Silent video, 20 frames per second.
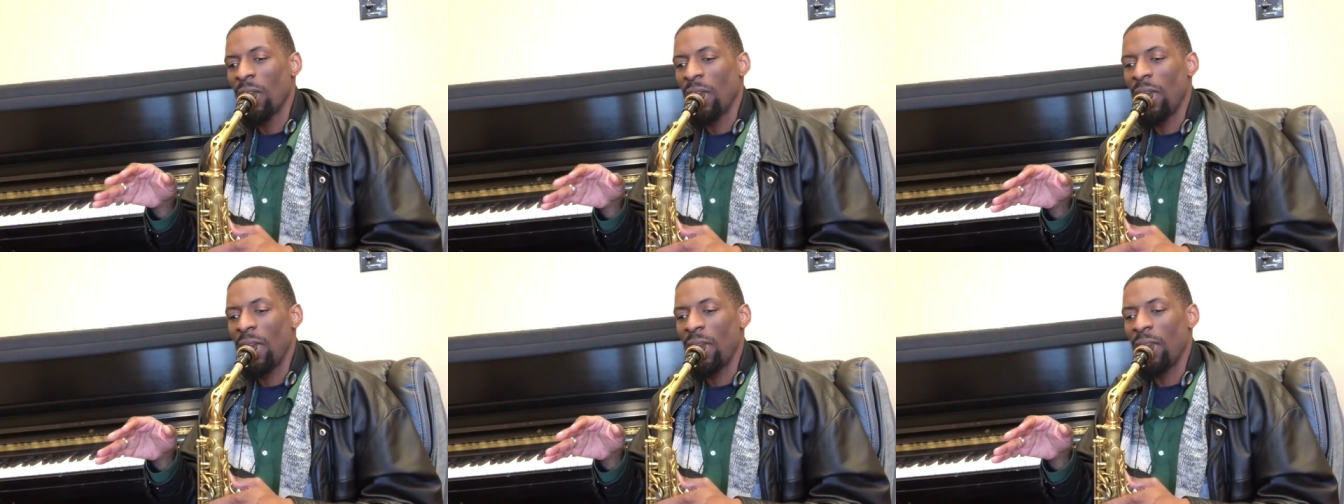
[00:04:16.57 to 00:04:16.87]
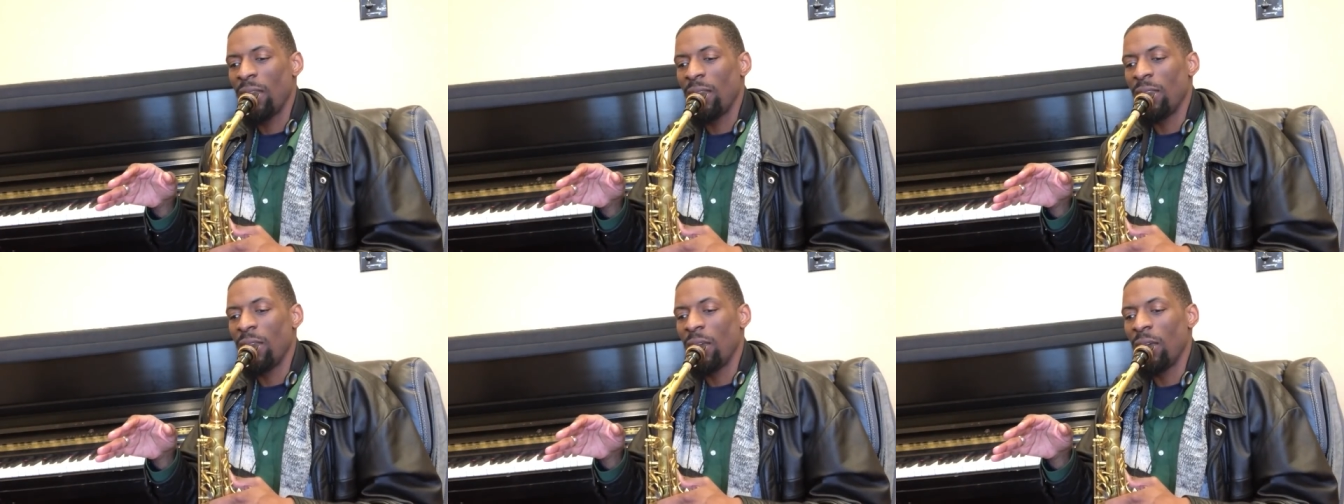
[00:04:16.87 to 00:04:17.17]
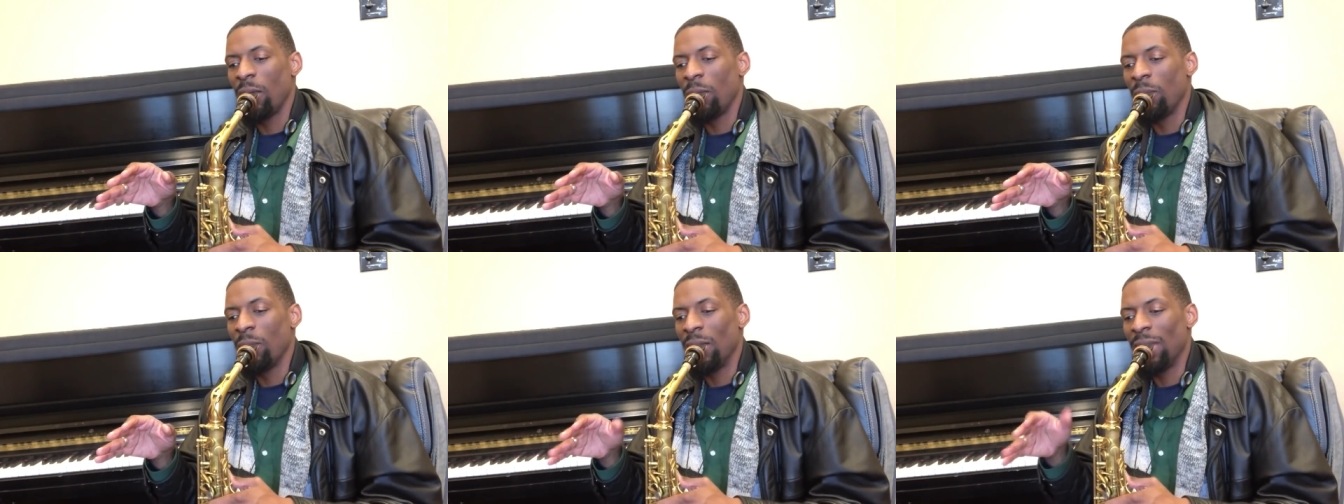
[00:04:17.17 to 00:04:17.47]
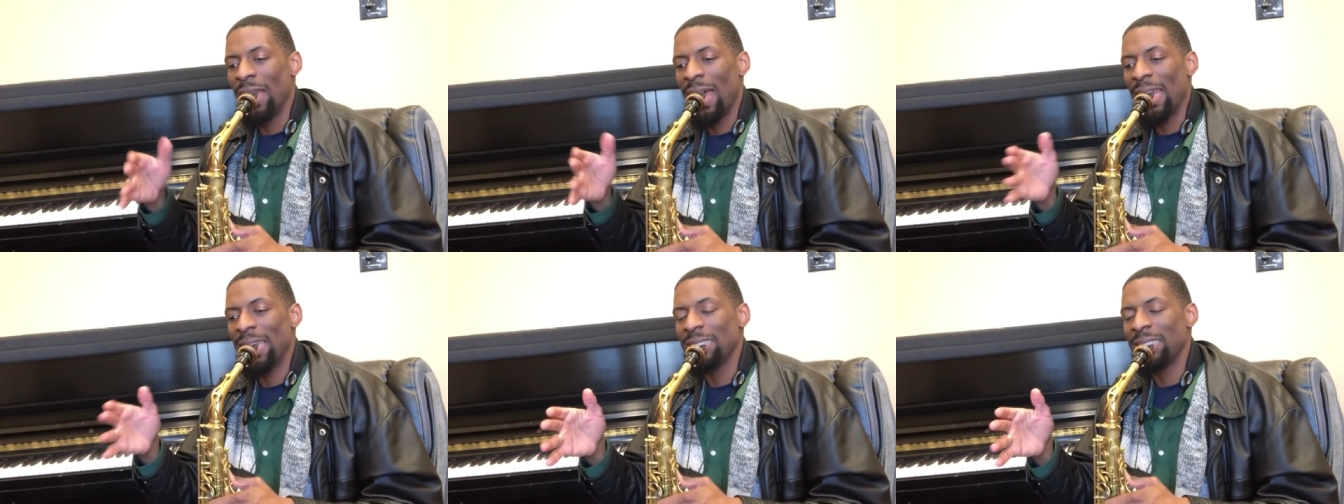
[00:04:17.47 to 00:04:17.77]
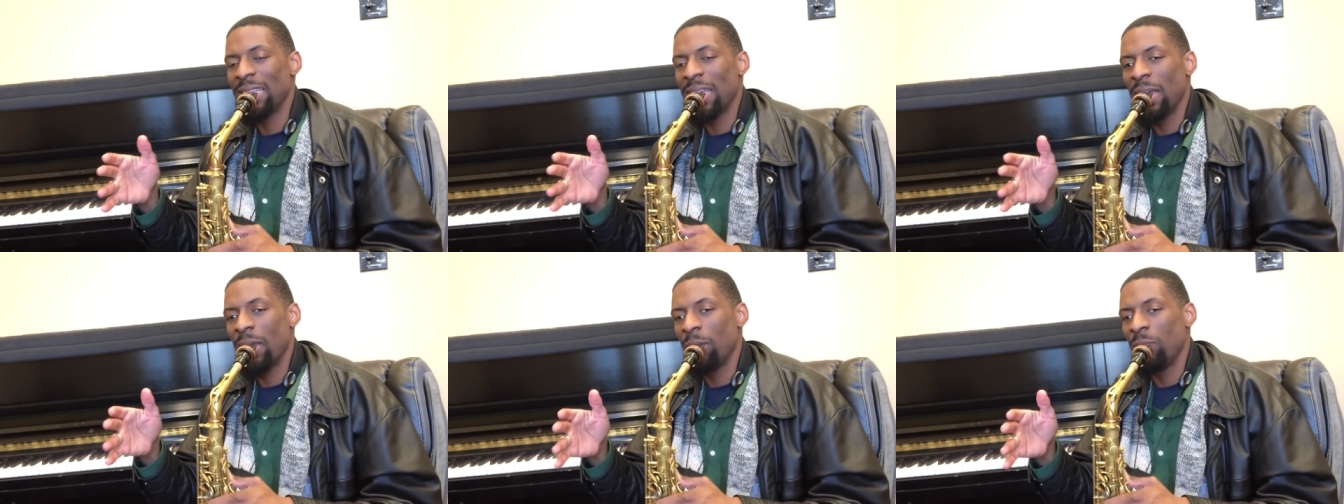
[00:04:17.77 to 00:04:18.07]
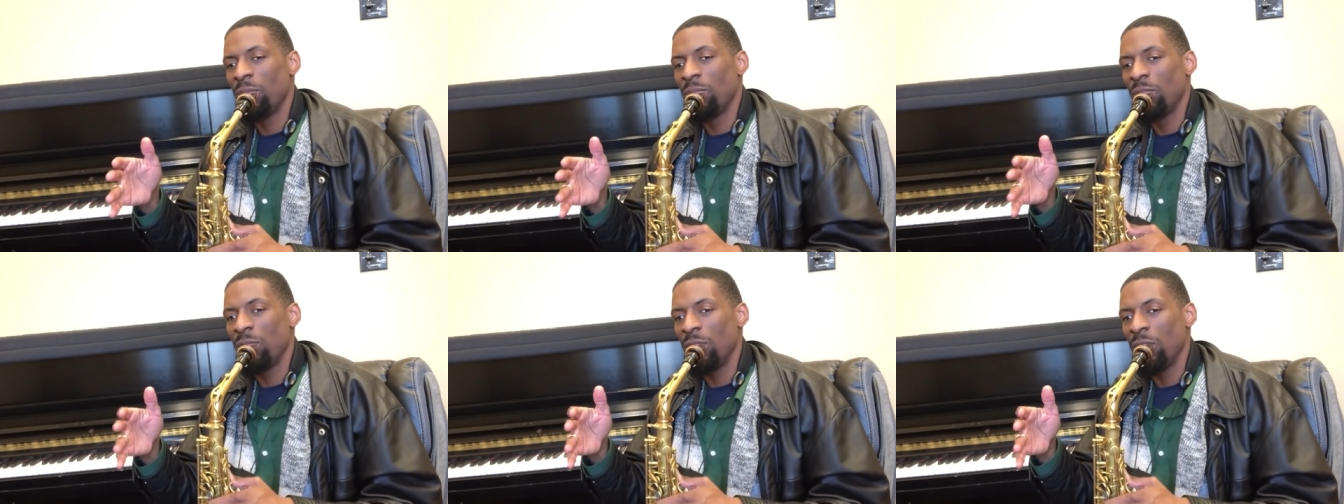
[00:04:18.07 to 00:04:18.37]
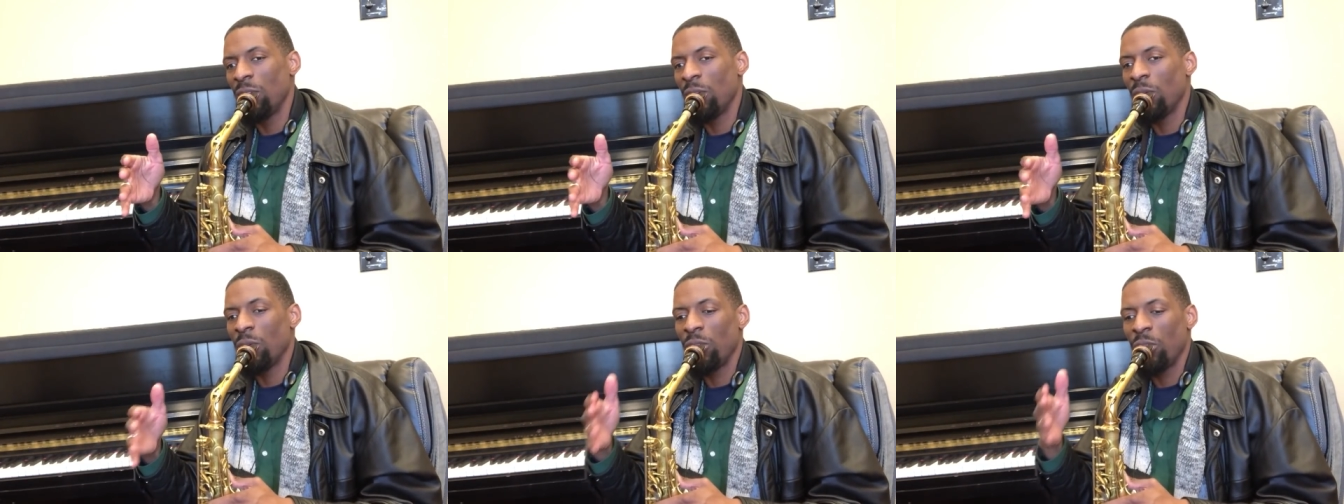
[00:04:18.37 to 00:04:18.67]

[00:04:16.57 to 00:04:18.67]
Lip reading: And a lot of times, you know,